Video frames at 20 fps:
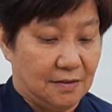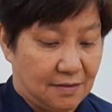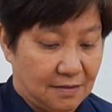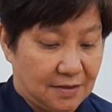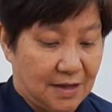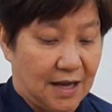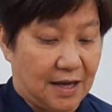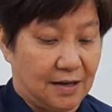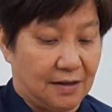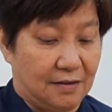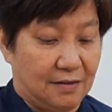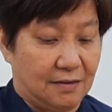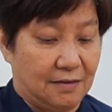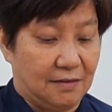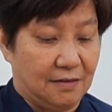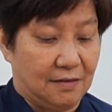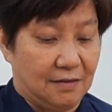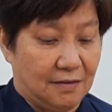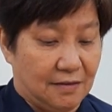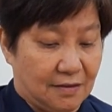9,
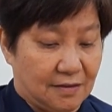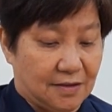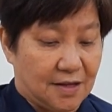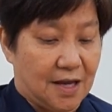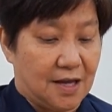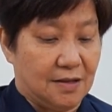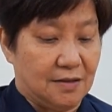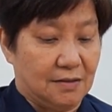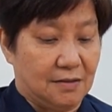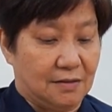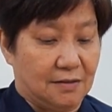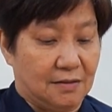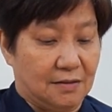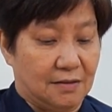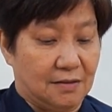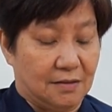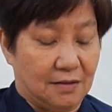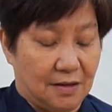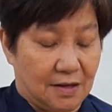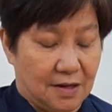10,
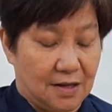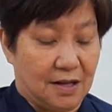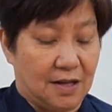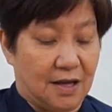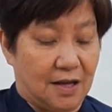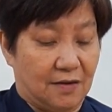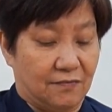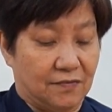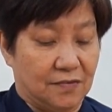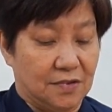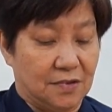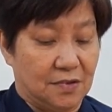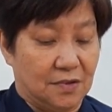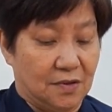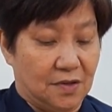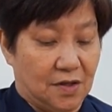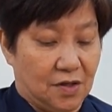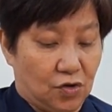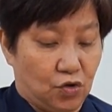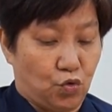11,
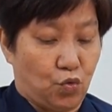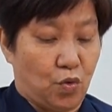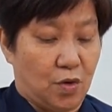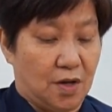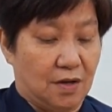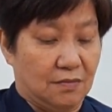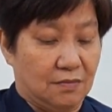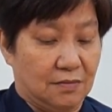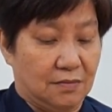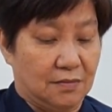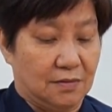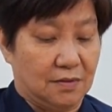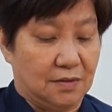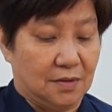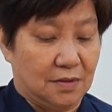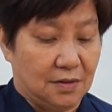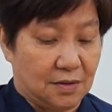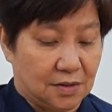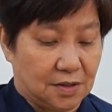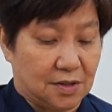12,
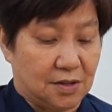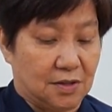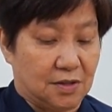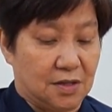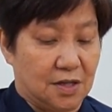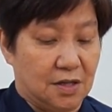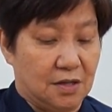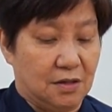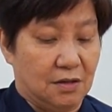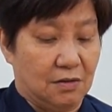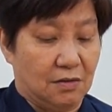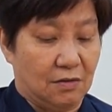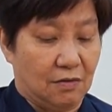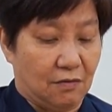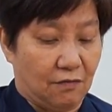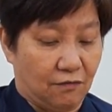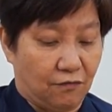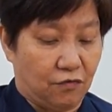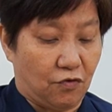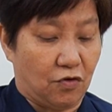13,
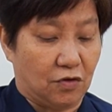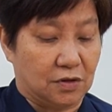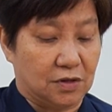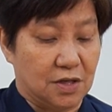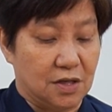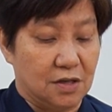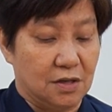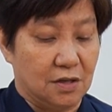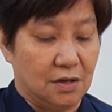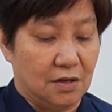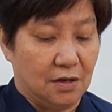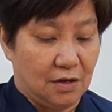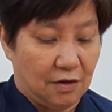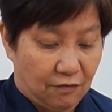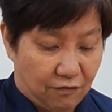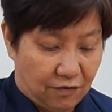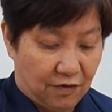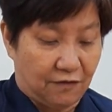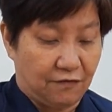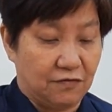14,
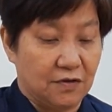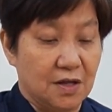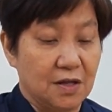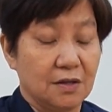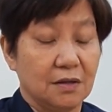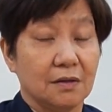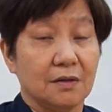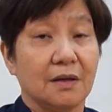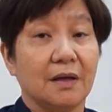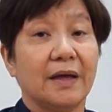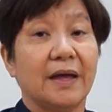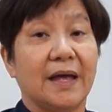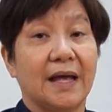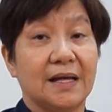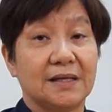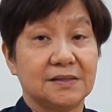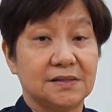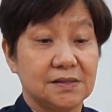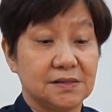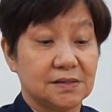15.
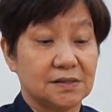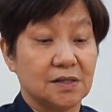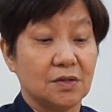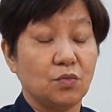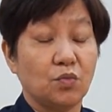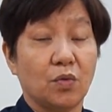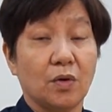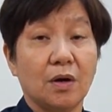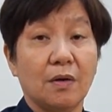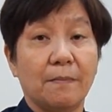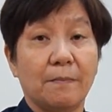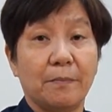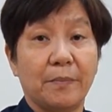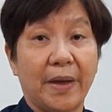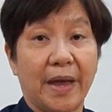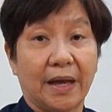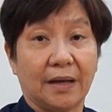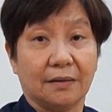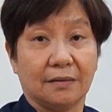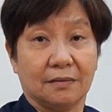Assistant will
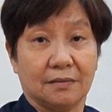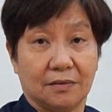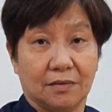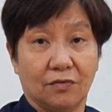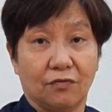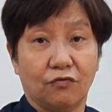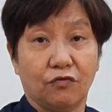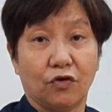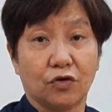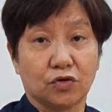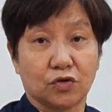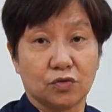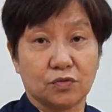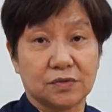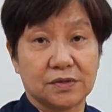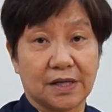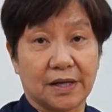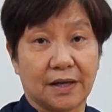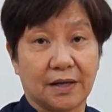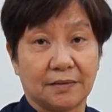back for 2
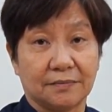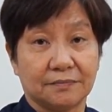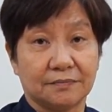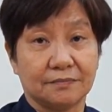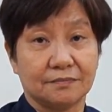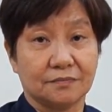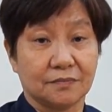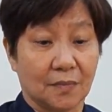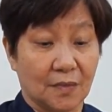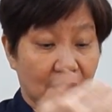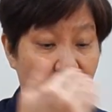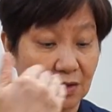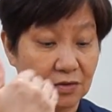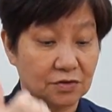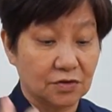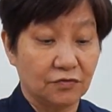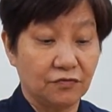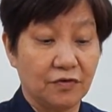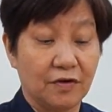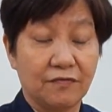seconds.
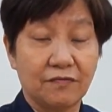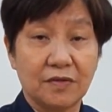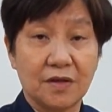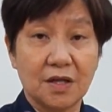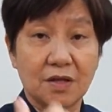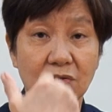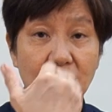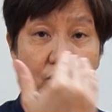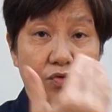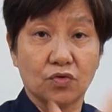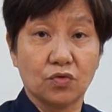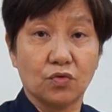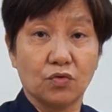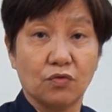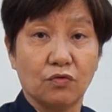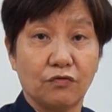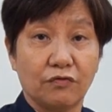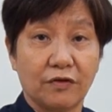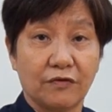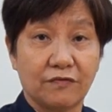So 15,
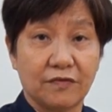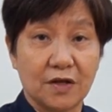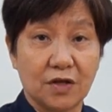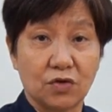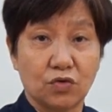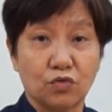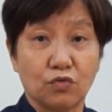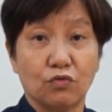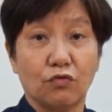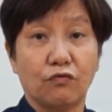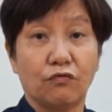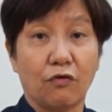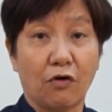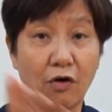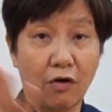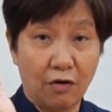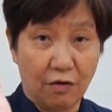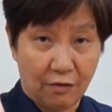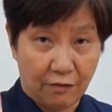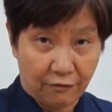2, 15, 2
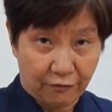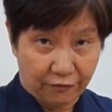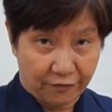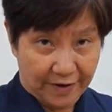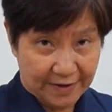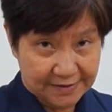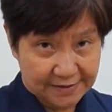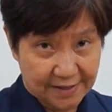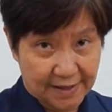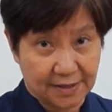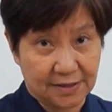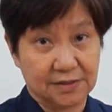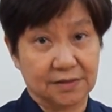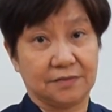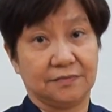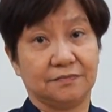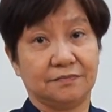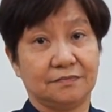for 5 cycles.